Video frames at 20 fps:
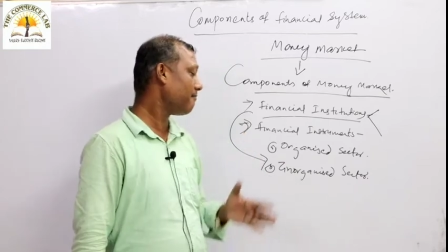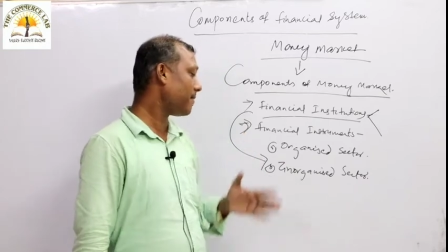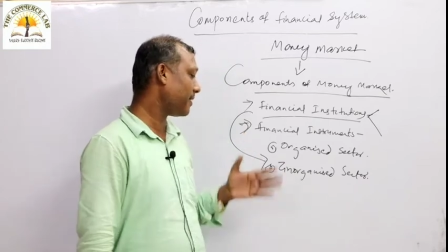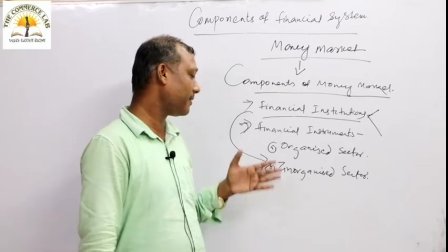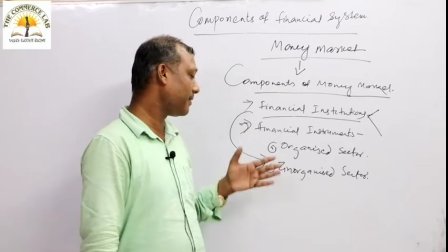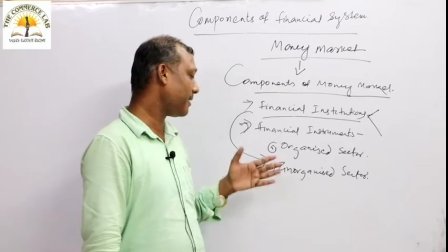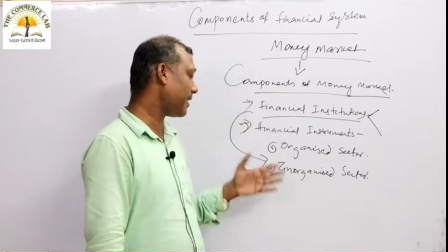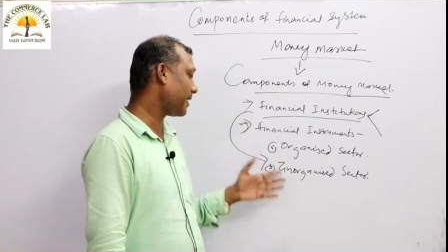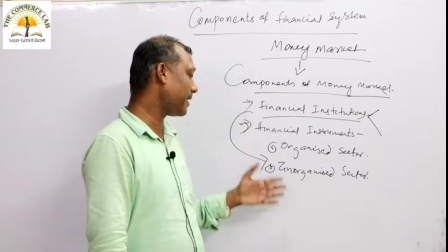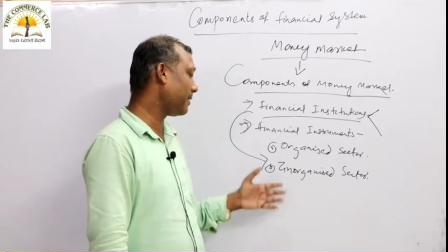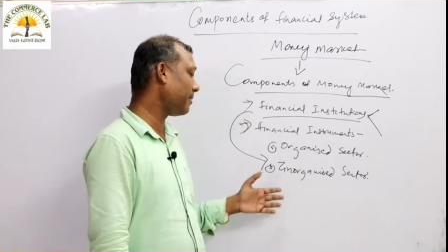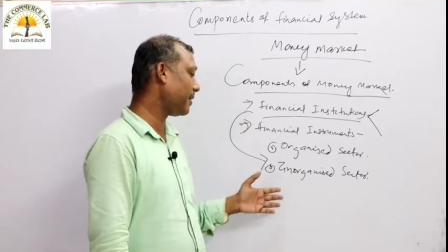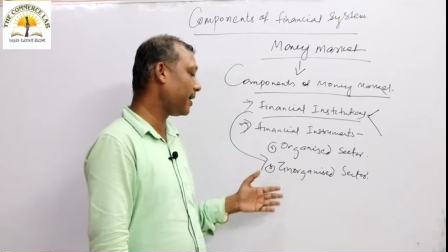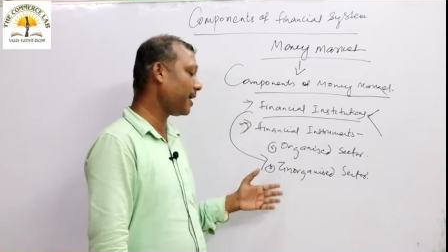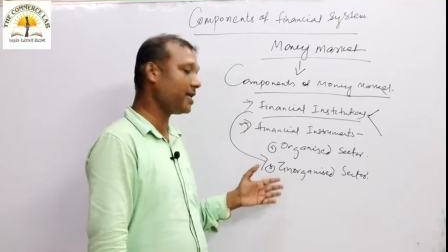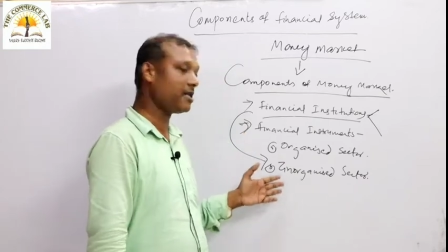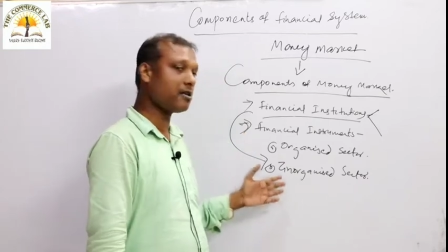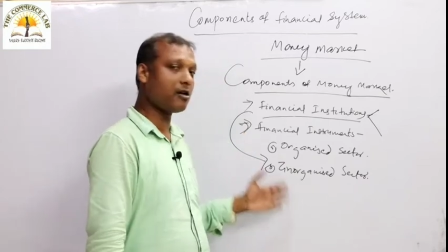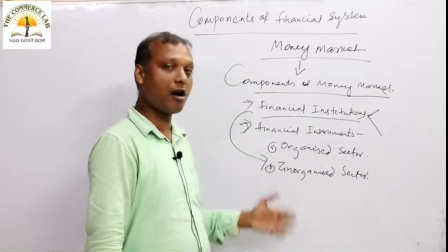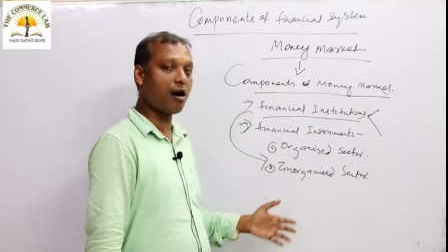but the
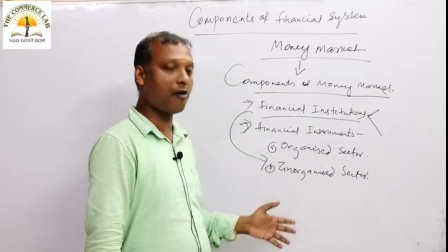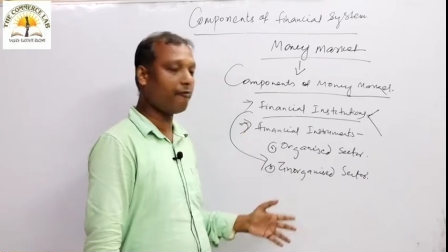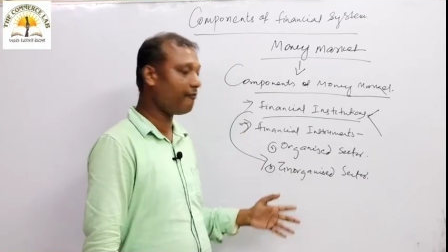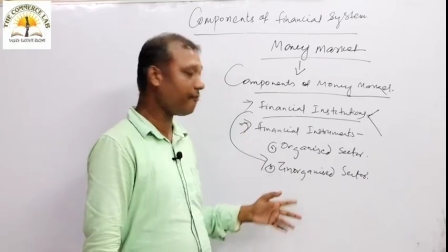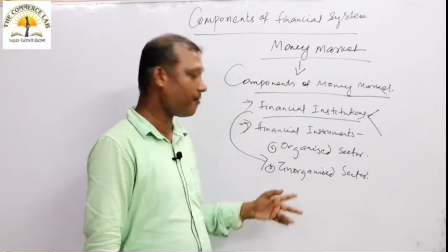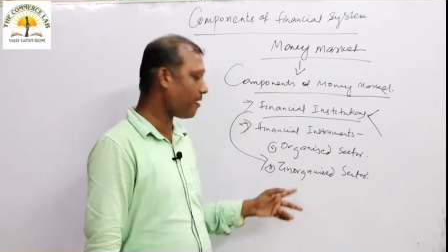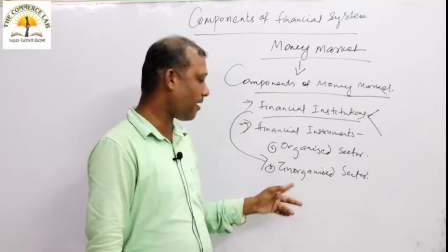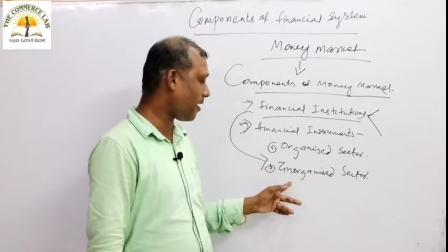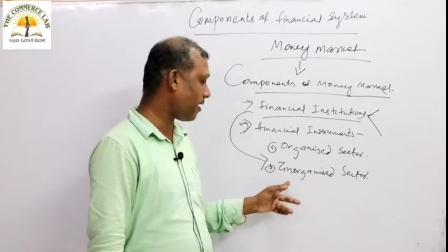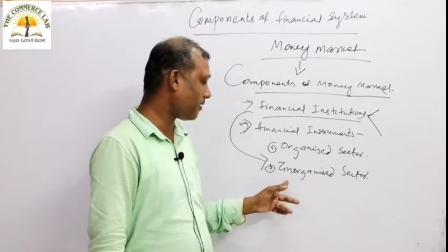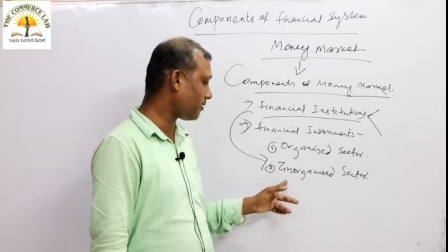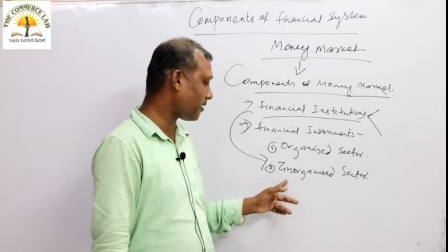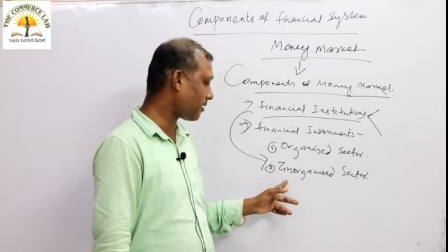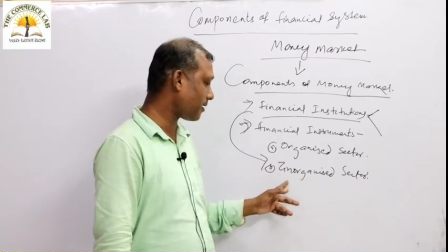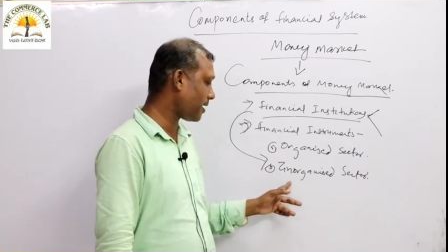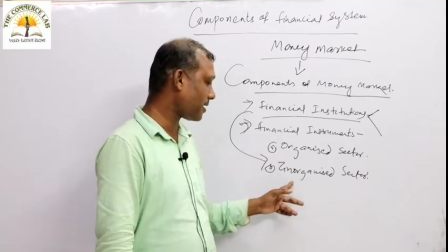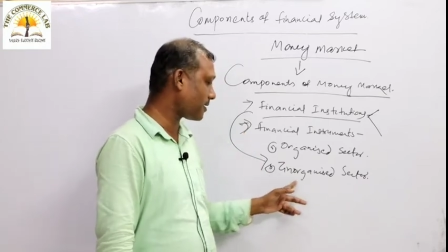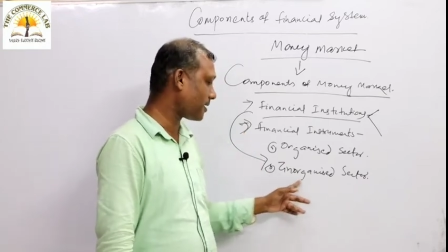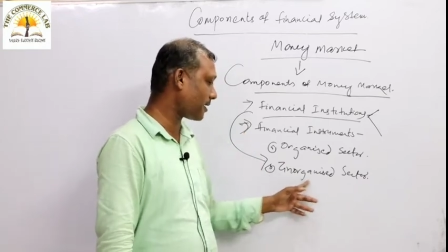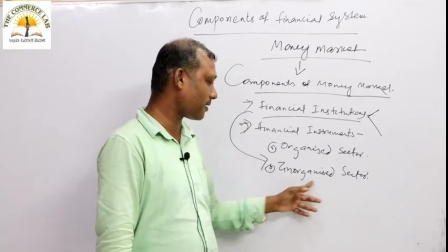activities of
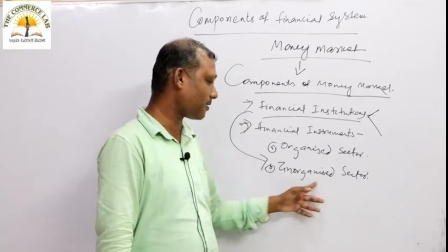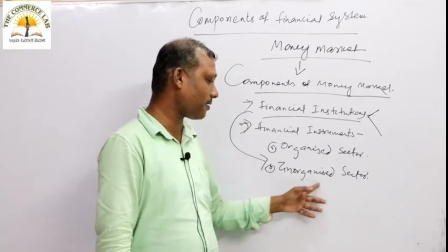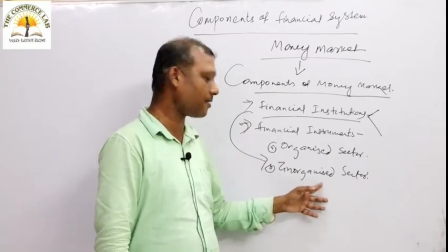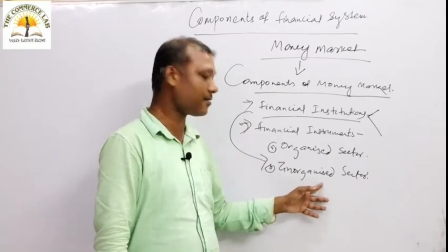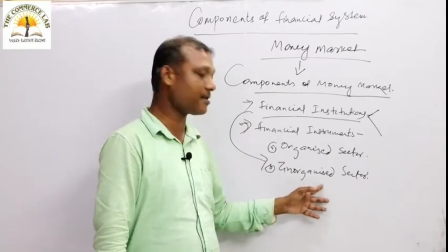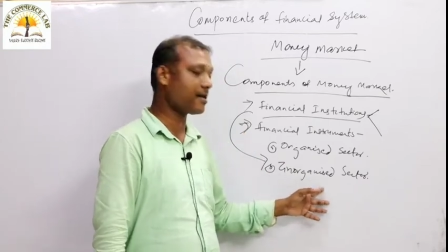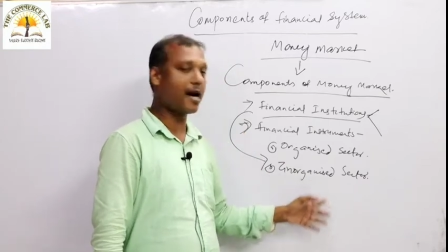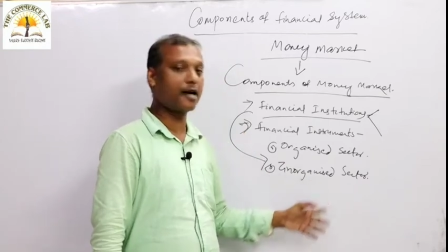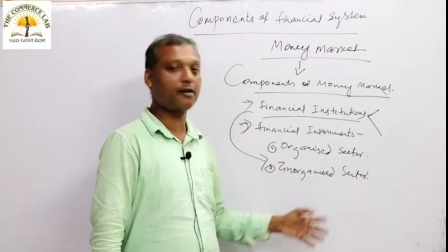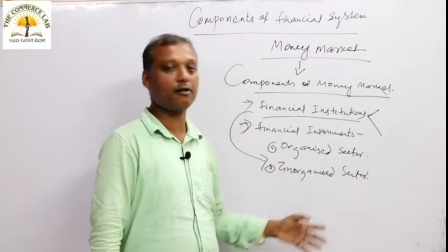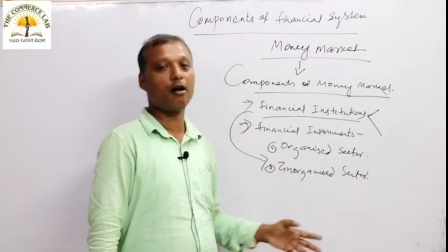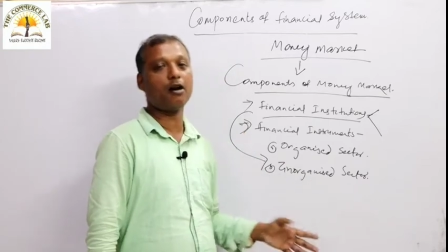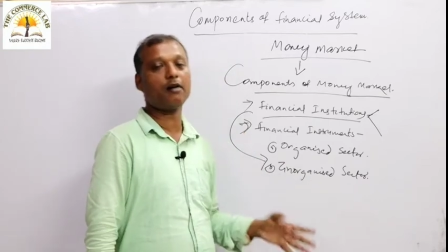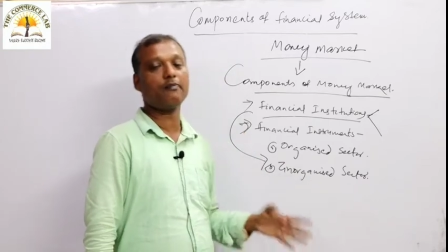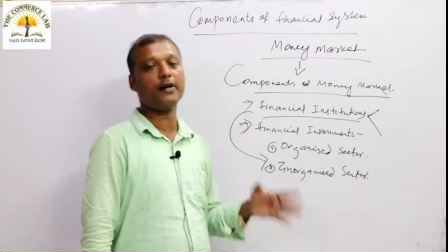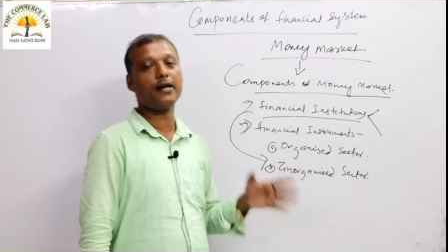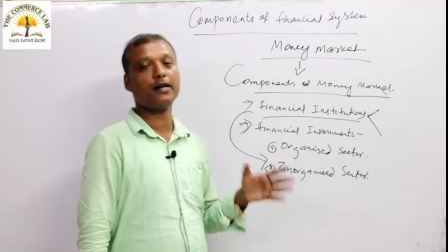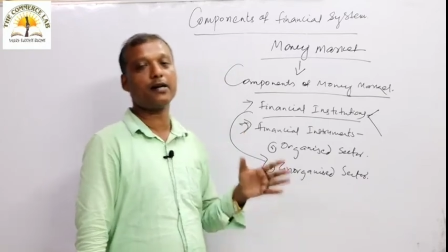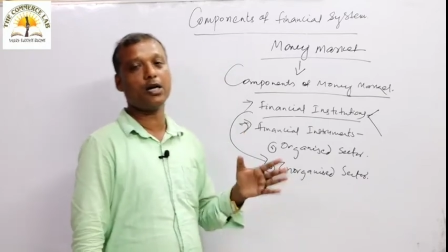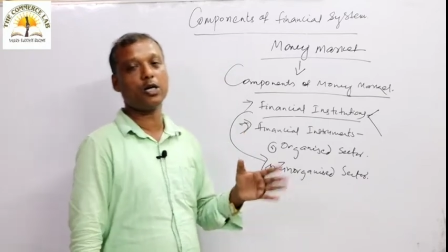unorganized sectors are
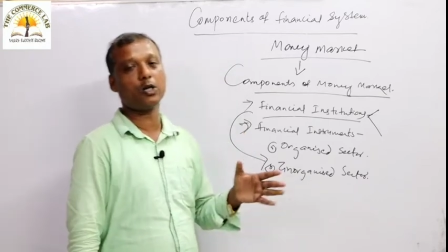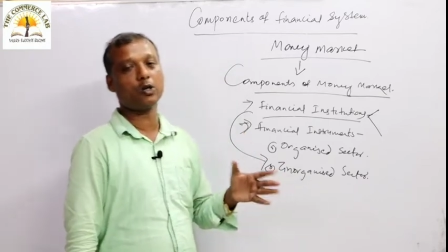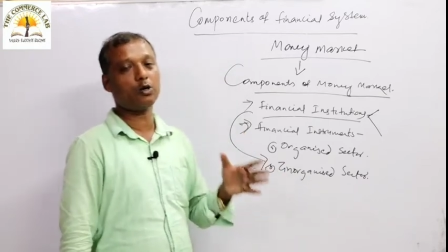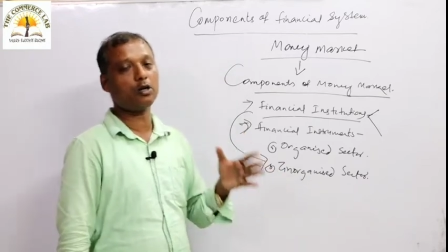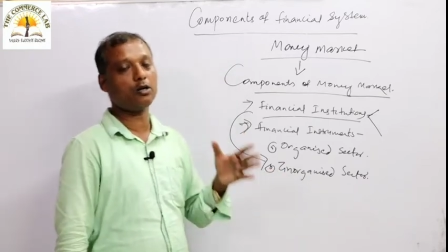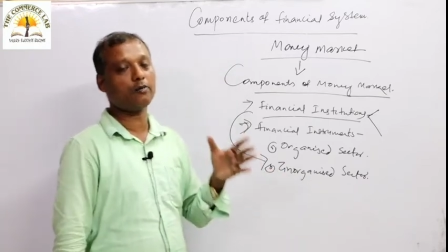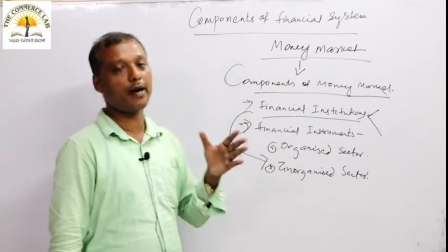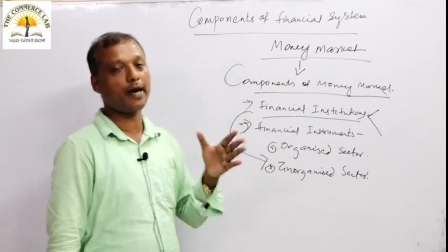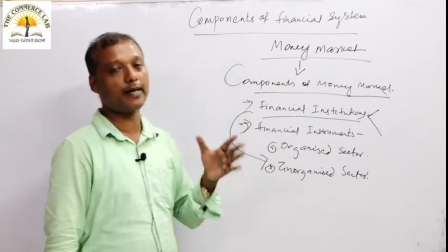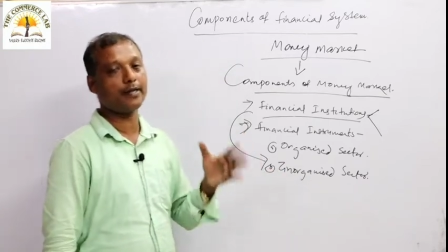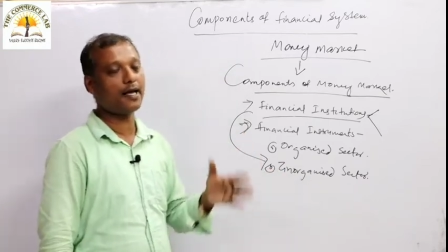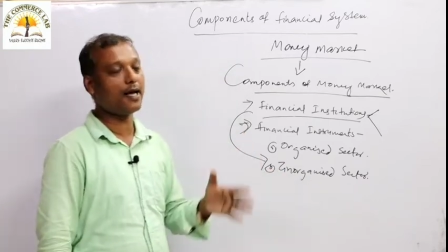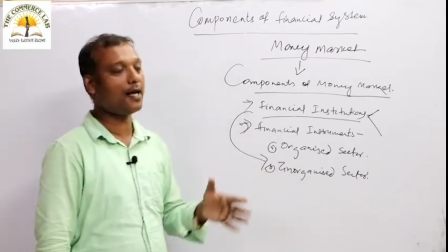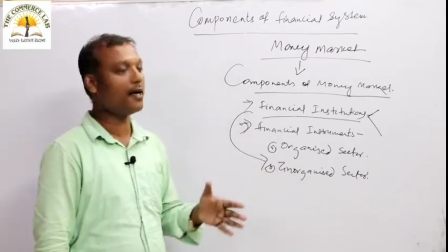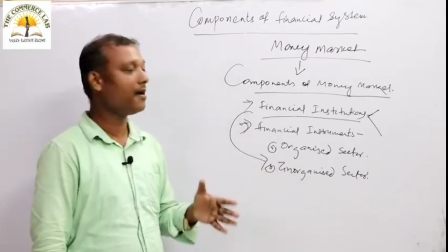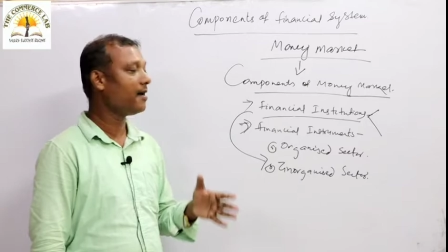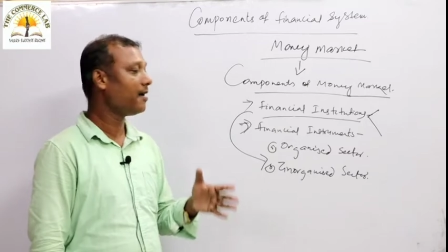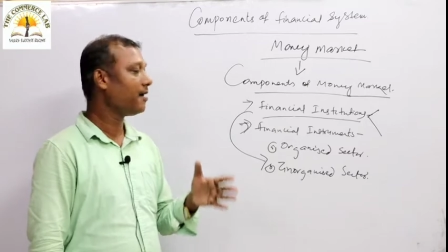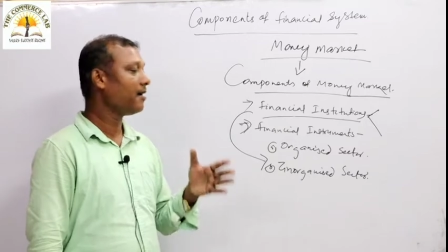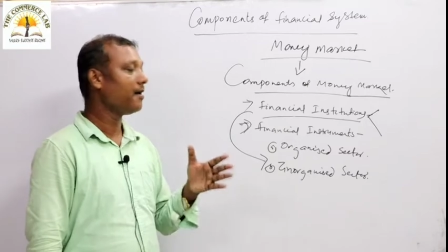not being controlled by
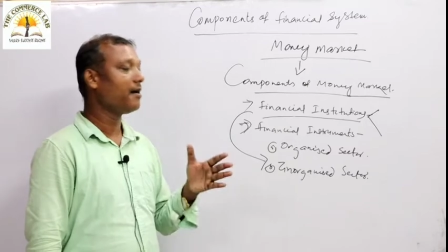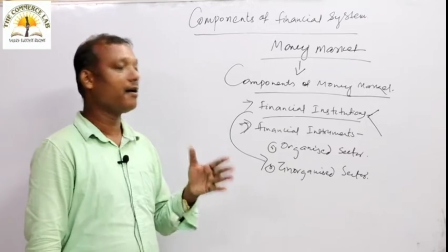the